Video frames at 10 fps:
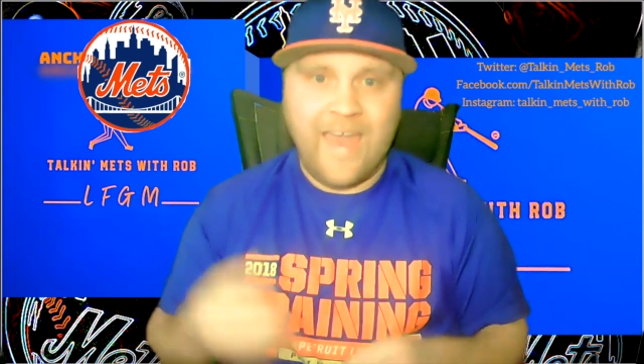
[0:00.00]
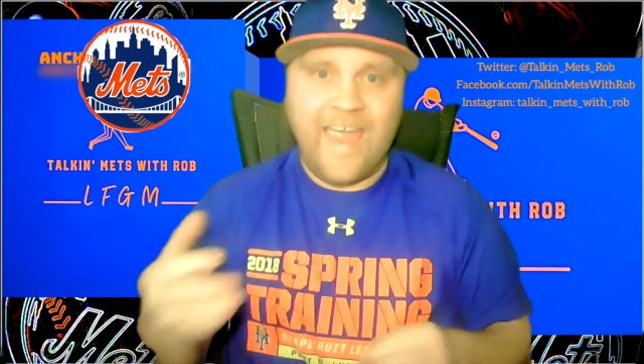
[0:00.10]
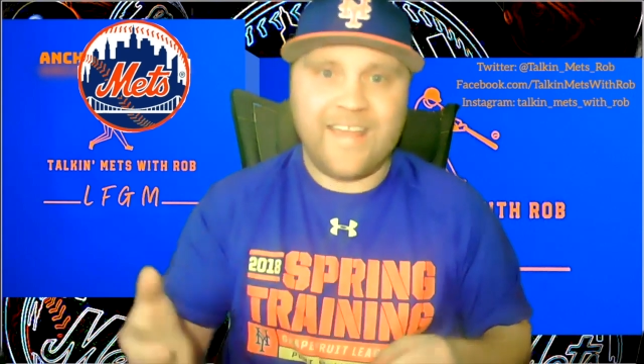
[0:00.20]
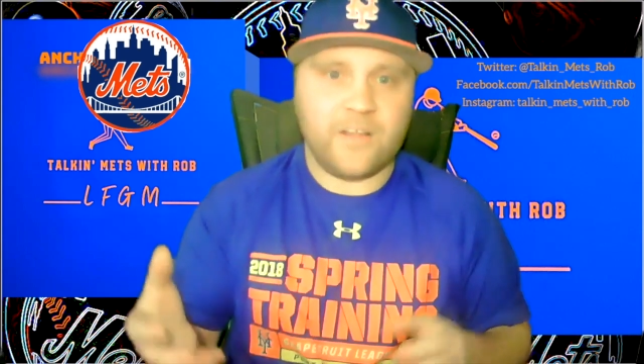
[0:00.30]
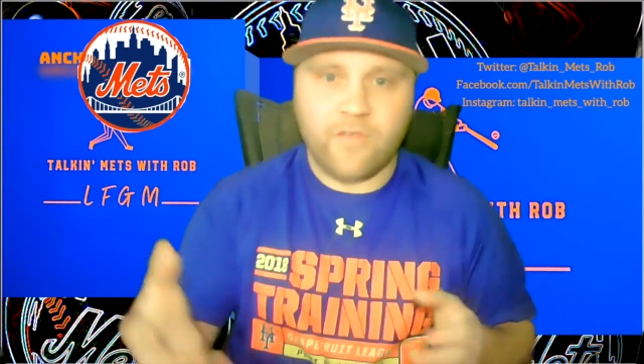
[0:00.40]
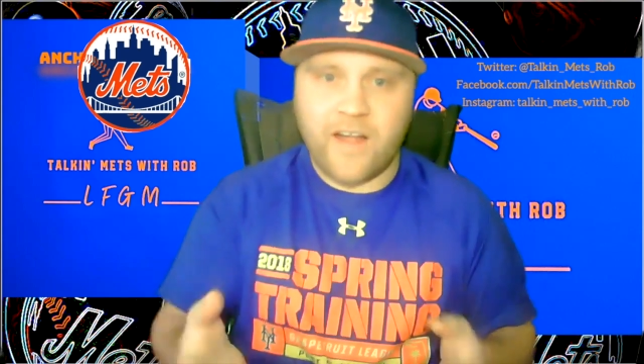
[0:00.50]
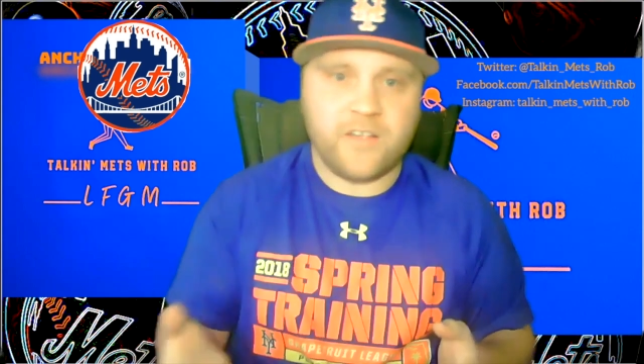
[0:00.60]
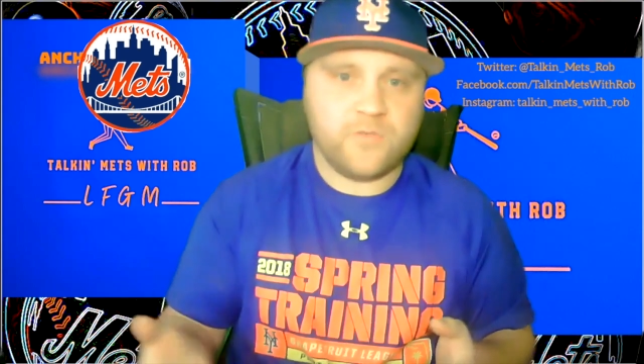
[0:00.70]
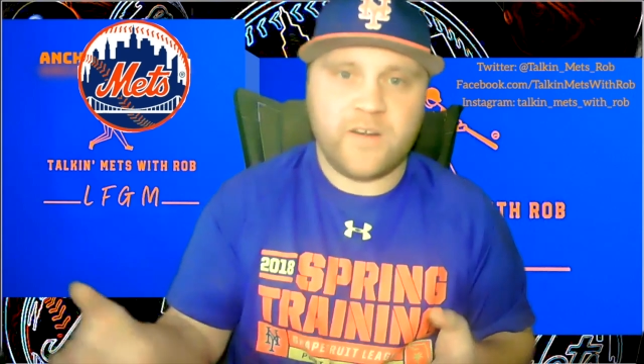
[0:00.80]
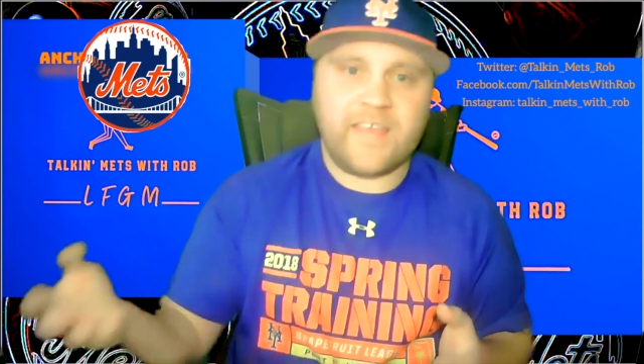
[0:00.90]
And the
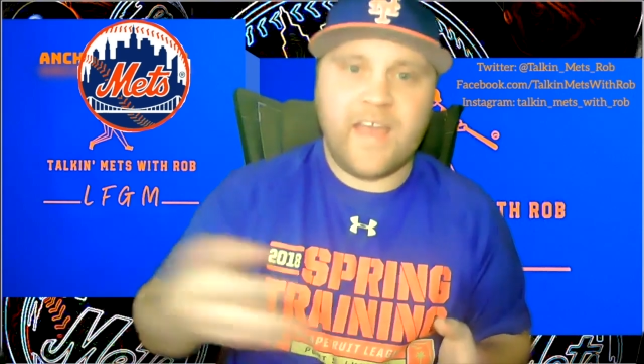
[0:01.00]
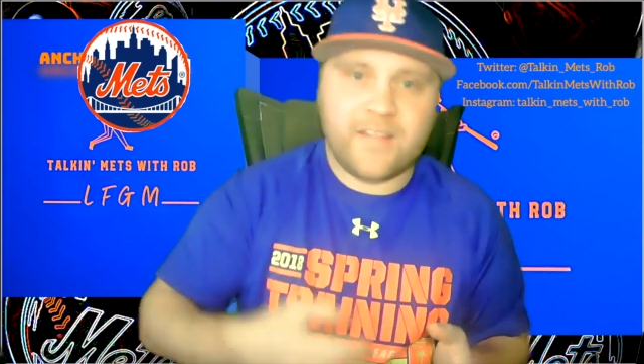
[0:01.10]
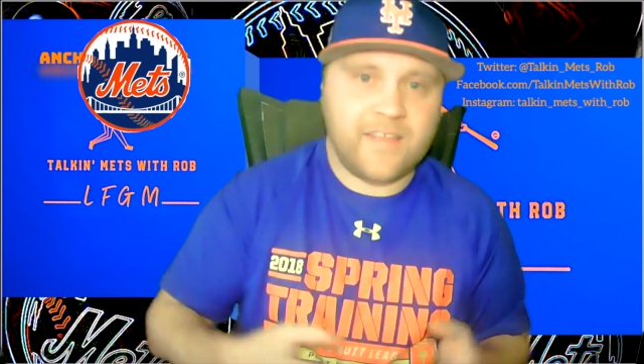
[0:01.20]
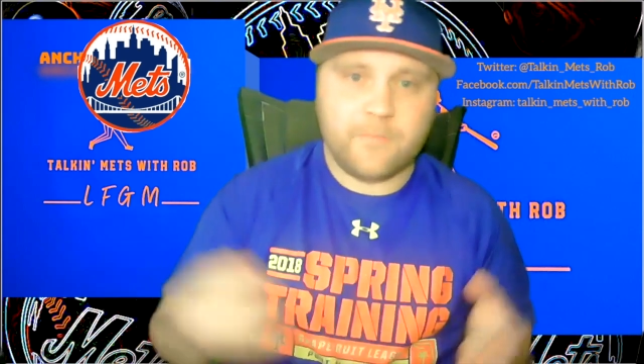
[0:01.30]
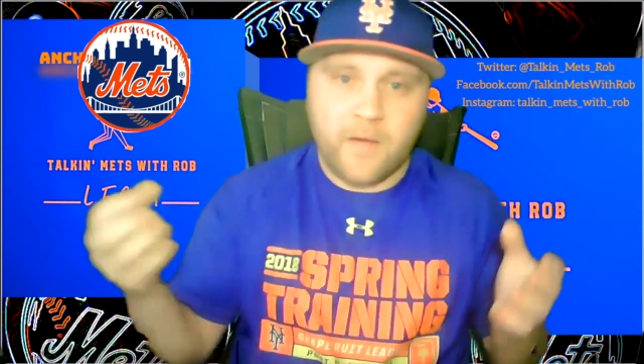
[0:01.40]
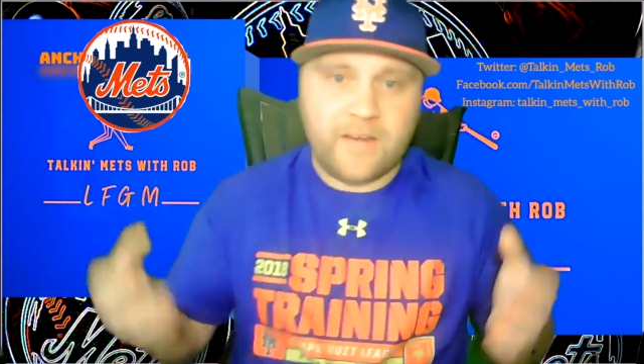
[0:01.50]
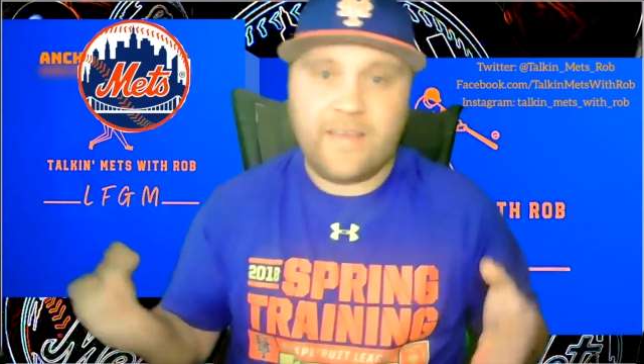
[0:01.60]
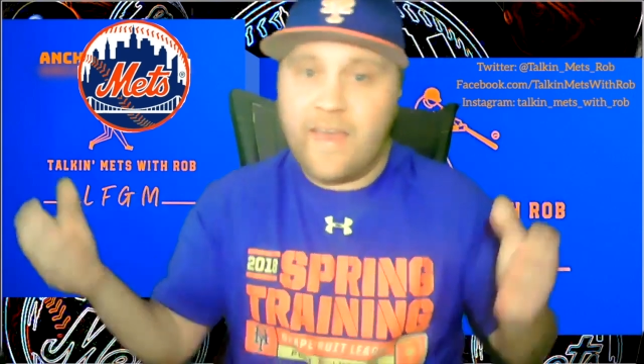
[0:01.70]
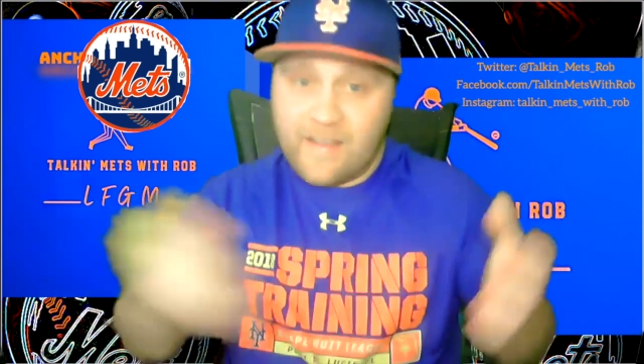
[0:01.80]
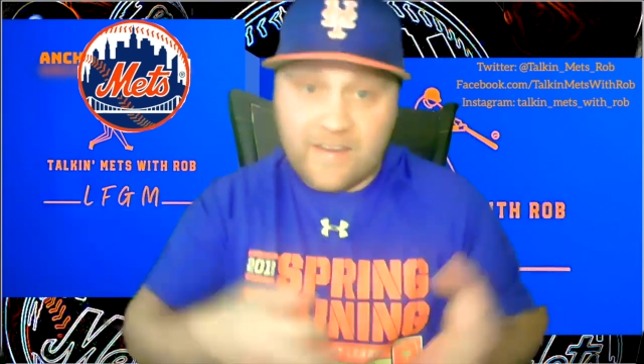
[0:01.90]
Rockies would have kicked in
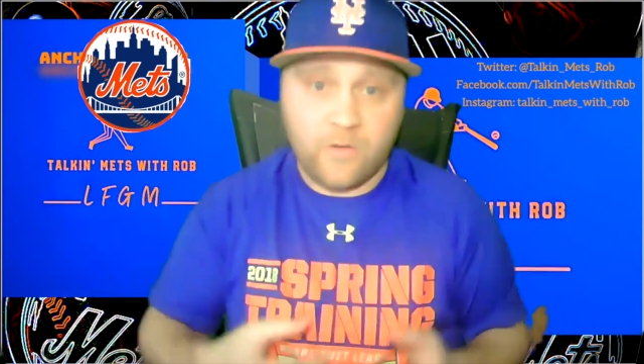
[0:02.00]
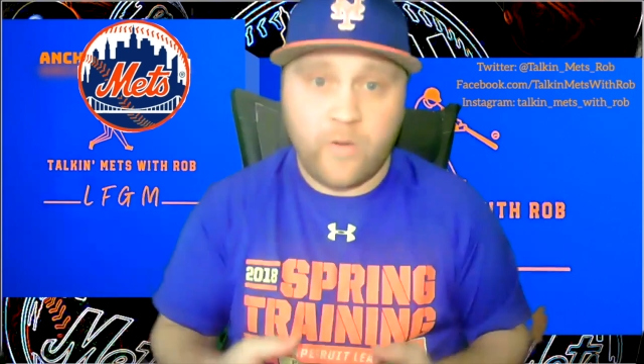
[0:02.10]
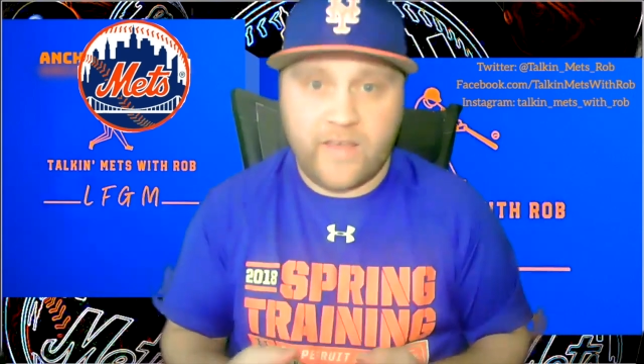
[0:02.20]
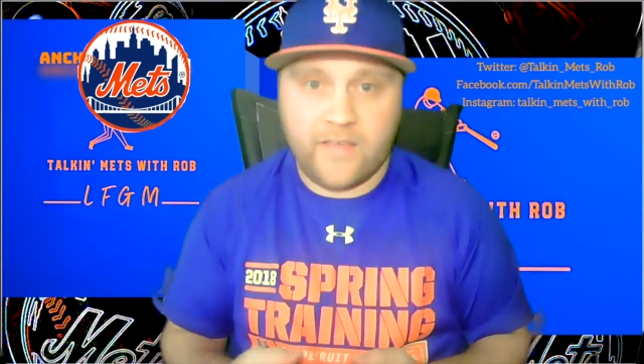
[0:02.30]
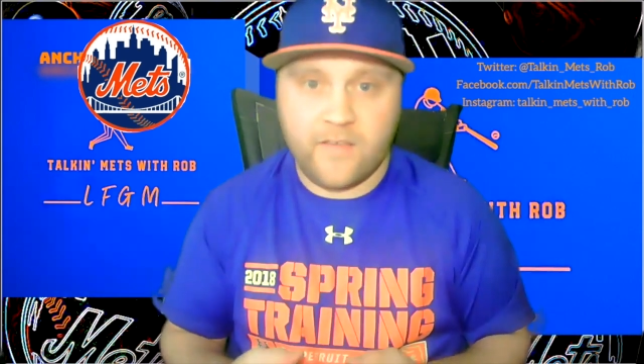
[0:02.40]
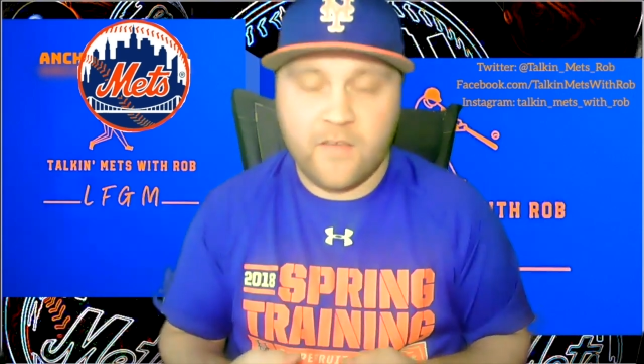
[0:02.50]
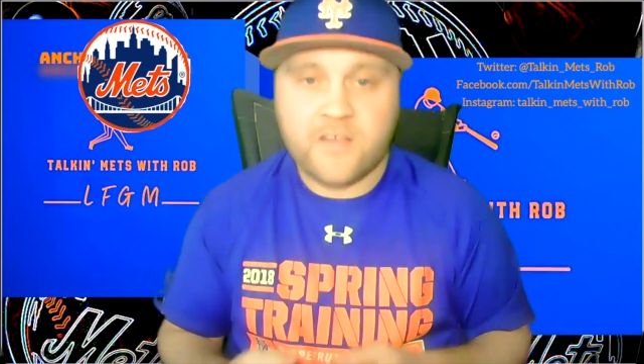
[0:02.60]
money anyway.